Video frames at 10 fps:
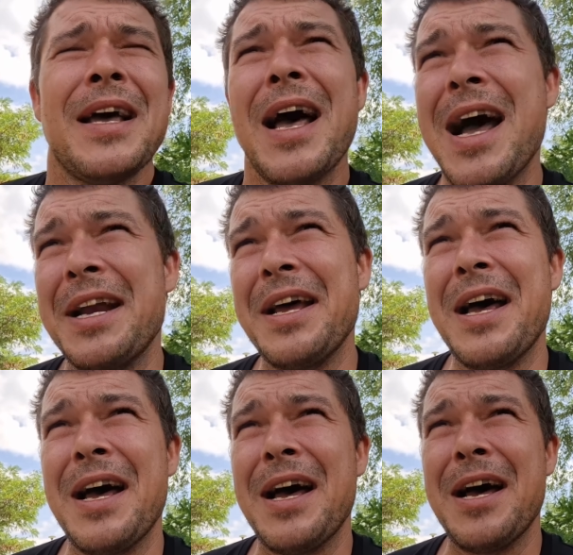
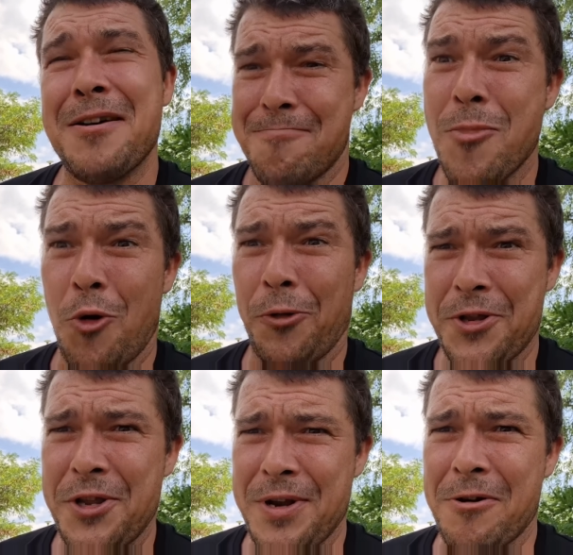and more
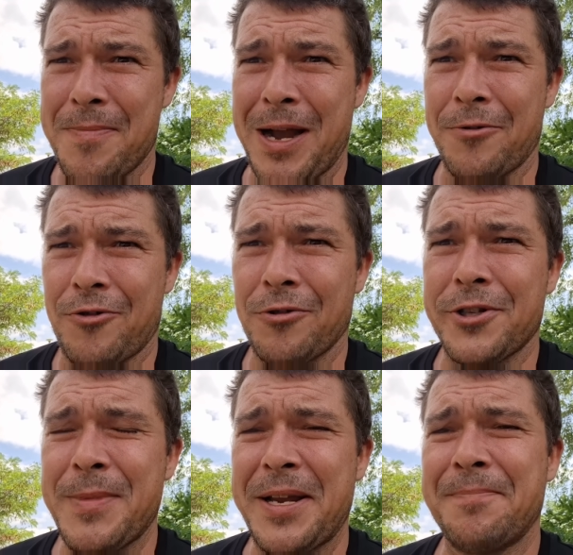than you know about,
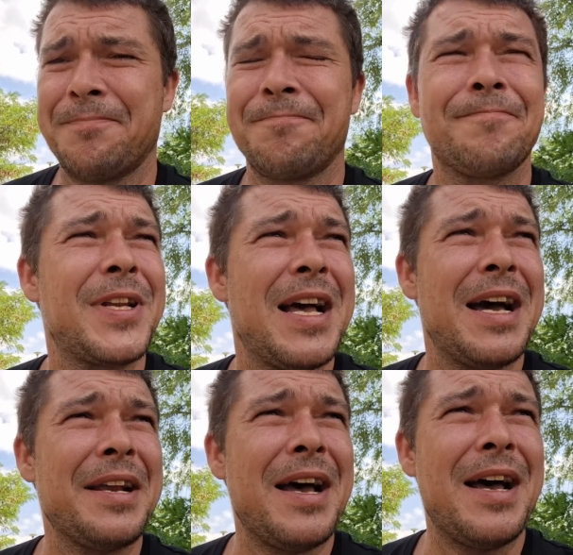trust me.
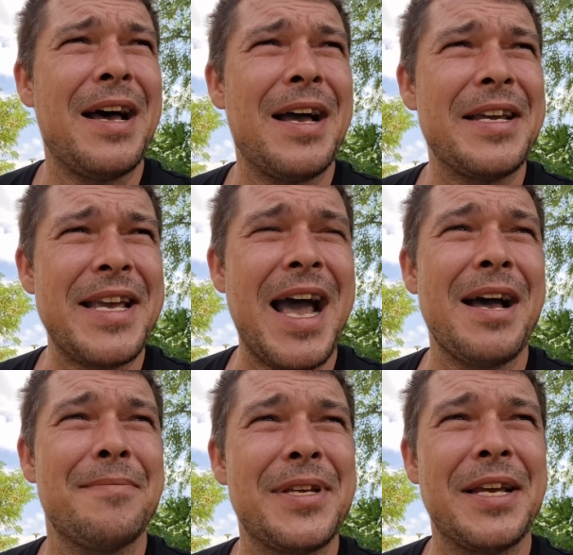And
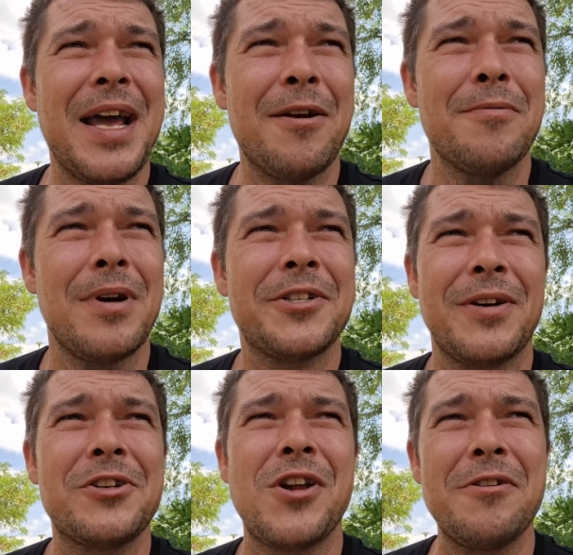yeah, you know, so
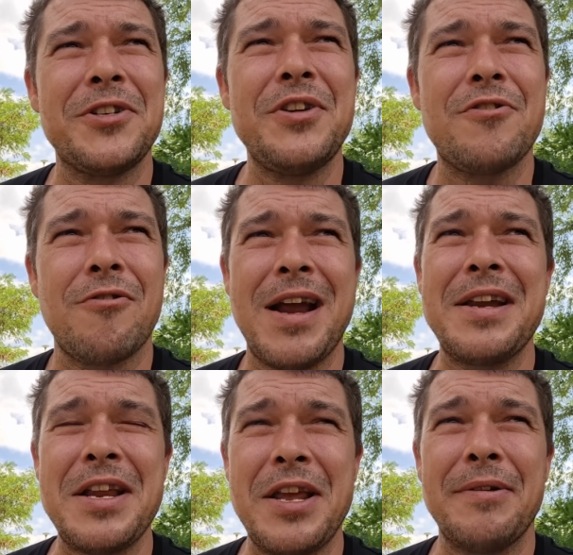I chose a
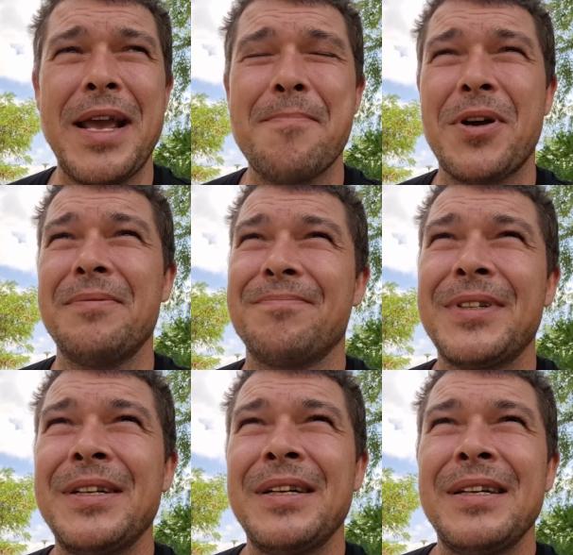Ukrainian unit, but
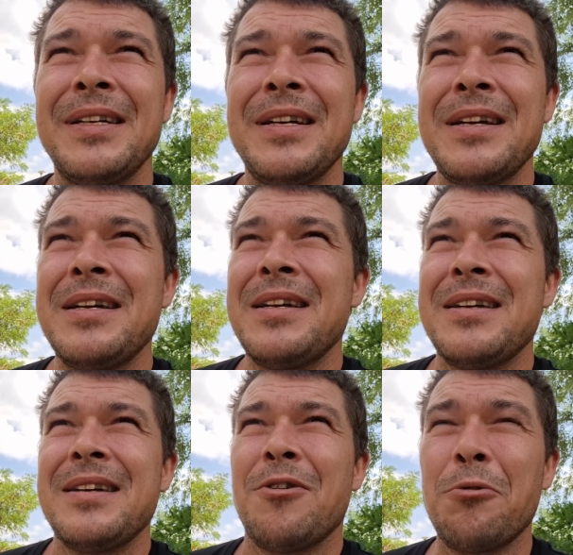
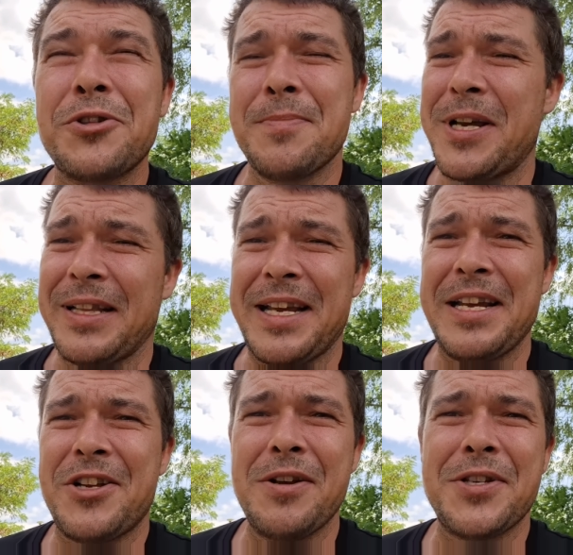
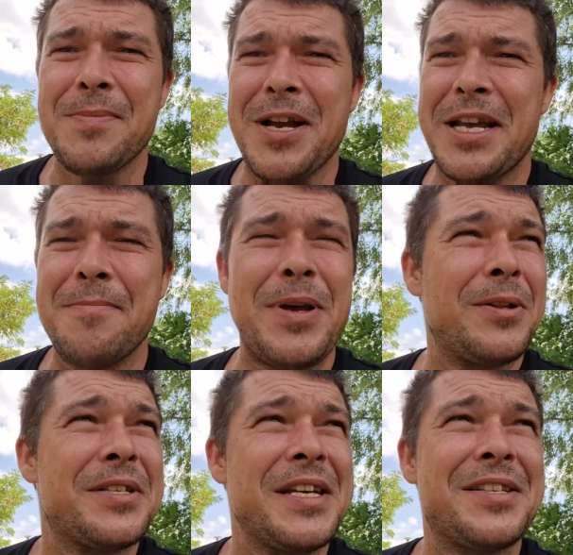ultimately, due to my
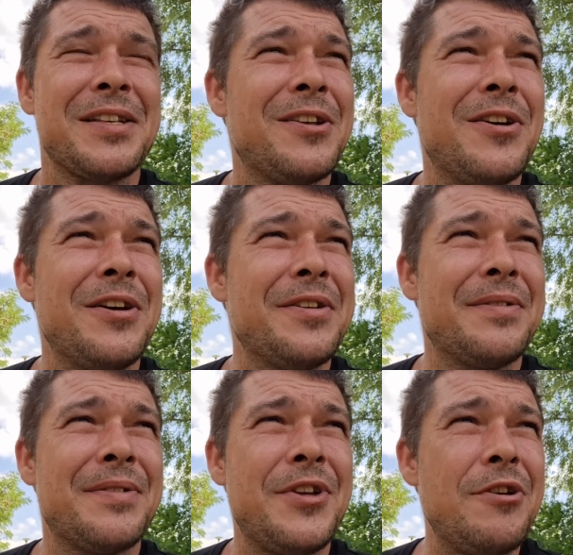inability to
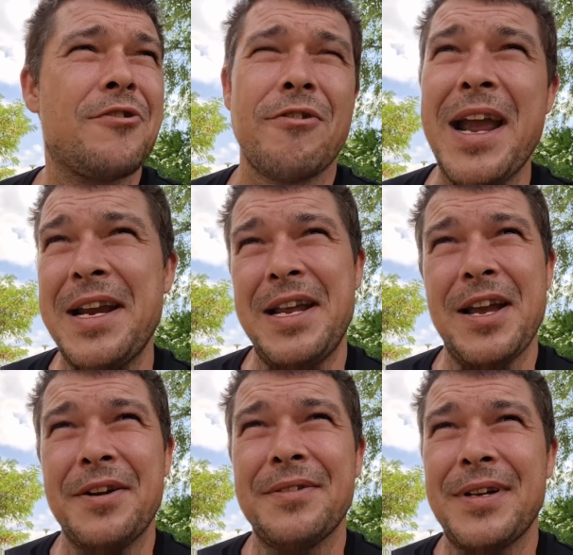learn
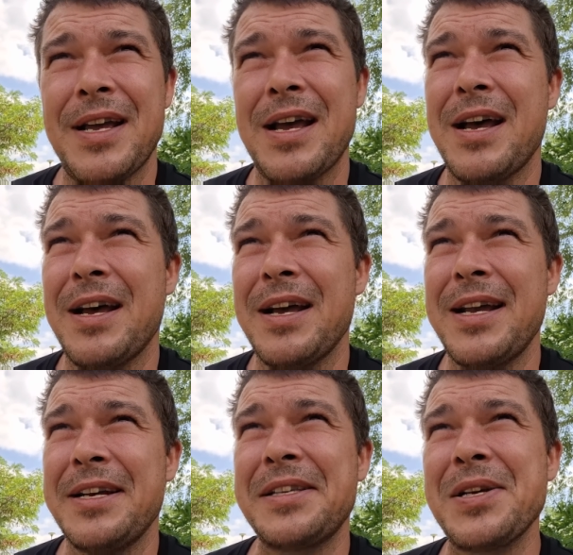Ukrainian
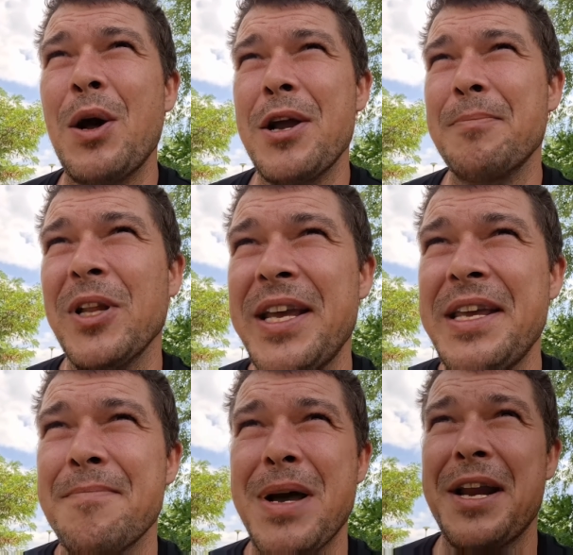in a
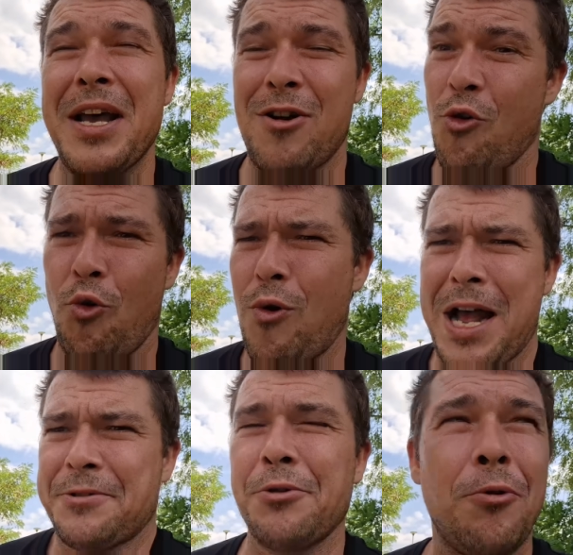timely manner, or
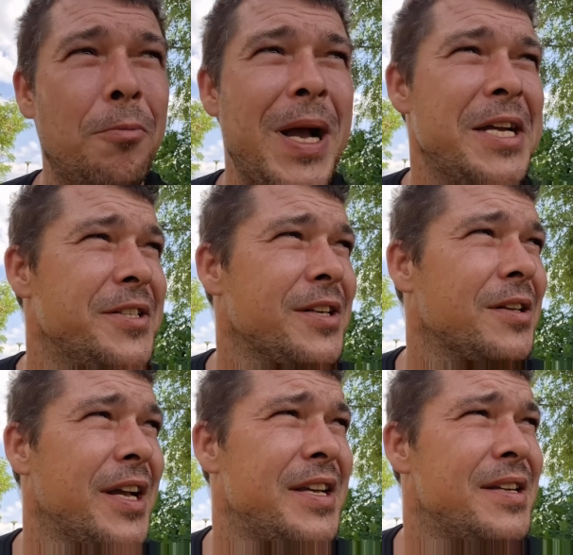at all,
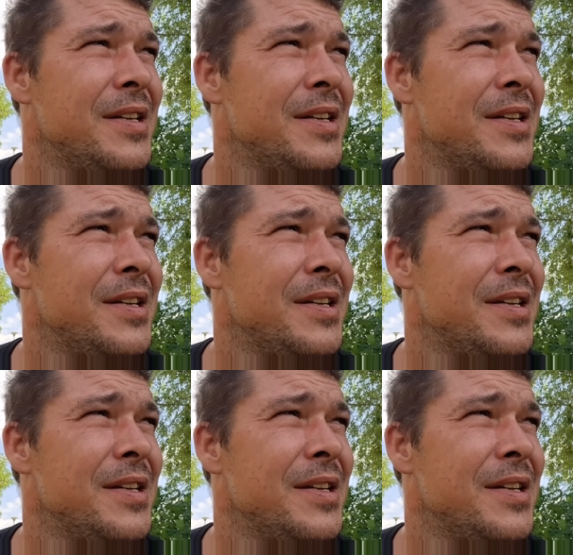basically,